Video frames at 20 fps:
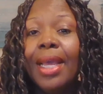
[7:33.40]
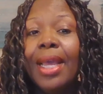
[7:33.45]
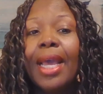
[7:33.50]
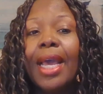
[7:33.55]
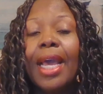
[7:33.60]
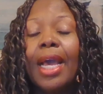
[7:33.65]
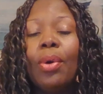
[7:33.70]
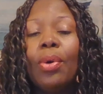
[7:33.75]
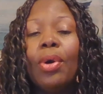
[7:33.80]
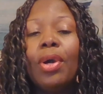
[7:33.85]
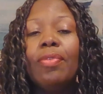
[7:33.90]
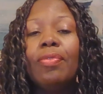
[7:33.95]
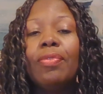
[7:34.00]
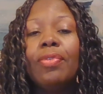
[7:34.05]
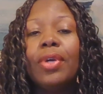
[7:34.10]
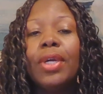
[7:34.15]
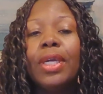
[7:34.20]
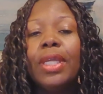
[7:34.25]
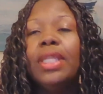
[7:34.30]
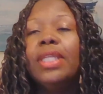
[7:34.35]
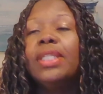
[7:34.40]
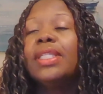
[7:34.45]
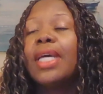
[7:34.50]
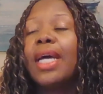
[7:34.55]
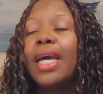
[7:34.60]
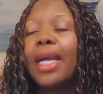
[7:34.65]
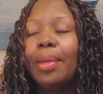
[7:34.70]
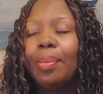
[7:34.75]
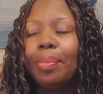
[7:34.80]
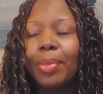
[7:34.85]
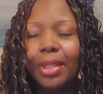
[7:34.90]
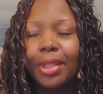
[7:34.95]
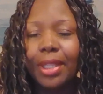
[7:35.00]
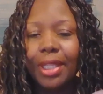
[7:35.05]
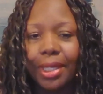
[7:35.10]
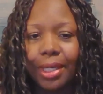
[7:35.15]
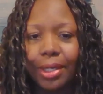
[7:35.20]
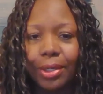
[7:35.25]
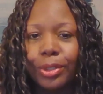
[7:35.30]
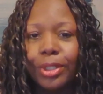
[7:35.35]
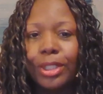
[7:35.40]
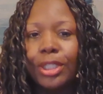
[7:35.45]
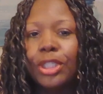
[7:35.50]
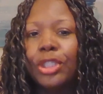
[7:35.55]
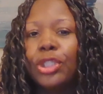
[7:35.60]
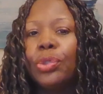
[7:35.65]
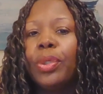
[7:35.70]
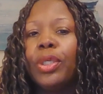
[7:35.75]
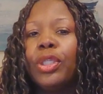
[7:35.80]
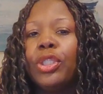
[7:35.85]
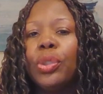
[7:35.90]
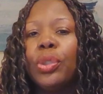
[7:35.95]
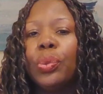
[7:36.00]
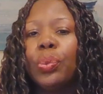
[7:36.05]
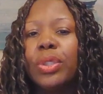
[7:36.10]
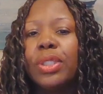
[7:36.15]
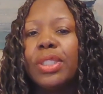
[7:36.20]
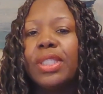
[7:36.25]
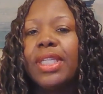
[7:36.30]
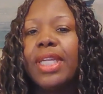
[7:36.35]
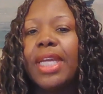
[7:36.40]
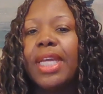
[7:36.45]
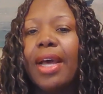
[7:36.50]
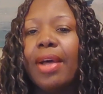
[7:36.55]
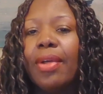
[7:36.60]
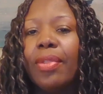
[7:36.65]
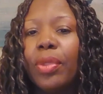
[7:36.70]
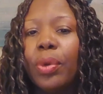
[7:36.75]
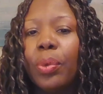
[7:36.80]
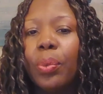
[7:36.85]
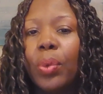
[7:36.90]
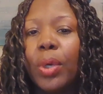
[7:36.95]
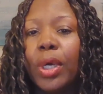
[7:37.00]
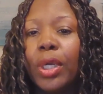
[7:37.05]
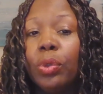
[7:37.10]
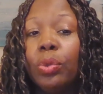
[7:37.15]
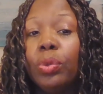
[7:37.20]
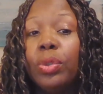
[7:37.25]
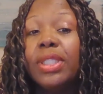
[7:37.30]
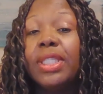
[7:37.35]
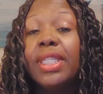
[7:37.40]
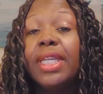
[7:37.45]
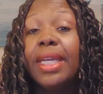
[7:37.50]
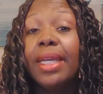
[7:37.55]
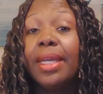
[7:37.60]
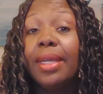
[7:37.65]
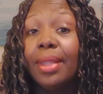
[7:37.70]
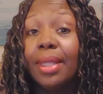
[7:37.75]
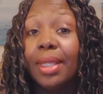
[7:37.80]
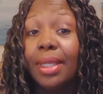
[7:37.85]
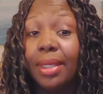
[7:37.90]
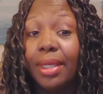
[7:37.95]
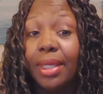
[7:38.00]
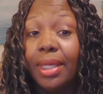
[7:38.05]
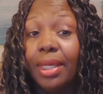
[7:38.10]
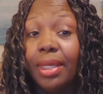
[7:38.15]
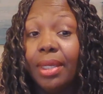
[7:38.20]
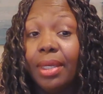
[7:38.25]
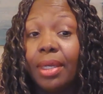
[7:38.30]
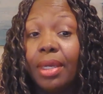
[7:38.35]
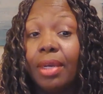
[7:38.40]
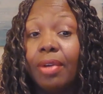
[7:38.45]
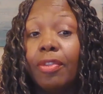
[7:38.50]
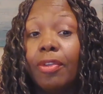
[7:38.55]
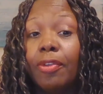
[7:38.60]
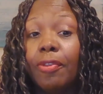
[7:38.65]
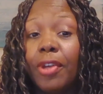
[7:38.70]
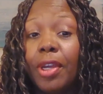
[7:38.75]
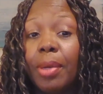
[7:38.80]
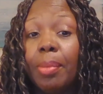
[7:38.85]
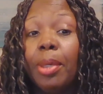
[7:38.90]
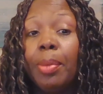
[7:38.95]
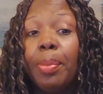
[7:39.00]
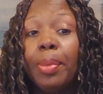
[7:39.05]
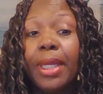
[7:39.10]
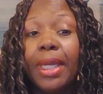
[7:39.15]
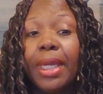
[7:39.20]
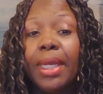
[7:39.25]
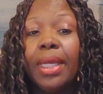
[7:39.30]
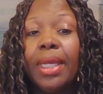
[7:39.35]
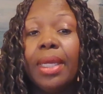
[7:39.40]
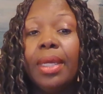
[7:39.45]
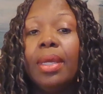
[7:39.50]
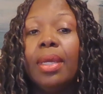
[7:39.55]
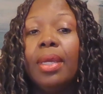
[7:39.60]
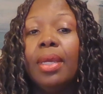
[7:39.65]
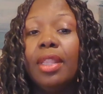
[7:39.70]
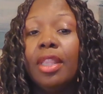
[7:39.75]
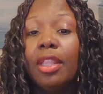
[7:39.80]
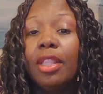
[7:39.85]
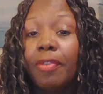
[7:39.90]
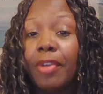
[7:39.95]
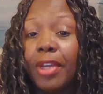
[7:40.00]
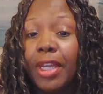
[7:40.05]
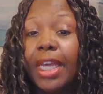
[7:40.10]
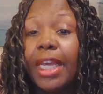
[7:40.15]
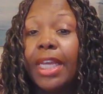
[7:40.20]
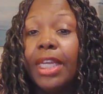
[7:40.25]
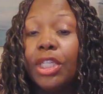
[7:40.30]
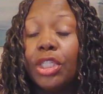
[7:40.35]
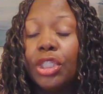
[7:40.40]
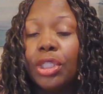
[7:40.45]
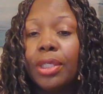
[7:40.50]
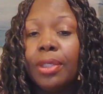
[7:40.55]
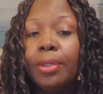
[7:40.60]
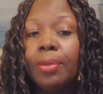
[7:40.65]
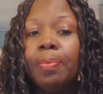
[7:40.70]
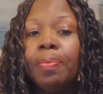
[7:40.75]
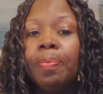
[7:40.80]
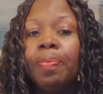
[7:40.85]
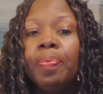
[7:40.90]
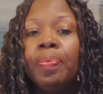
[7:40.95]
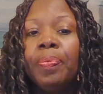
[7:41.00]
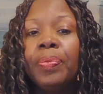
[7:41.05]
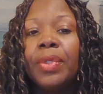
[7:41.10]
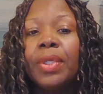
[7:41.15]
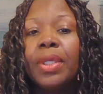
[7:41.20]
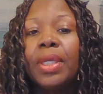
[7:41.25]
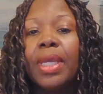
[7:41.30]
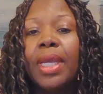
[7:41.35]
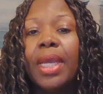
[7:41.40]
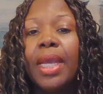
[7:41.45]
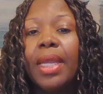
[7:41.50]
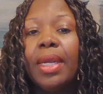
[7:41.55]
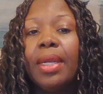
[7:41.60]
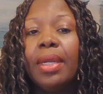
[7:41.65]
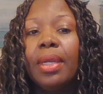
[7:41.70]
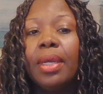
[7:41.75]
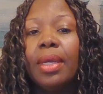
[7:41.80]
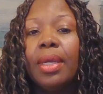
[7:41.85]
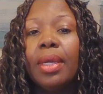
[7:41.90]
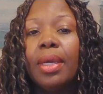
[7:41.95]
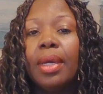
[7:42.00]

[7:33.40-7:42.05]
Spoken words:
However, in this hypothetical situation, we'll see how the one who's taking the lead of the family planning, the vacation, can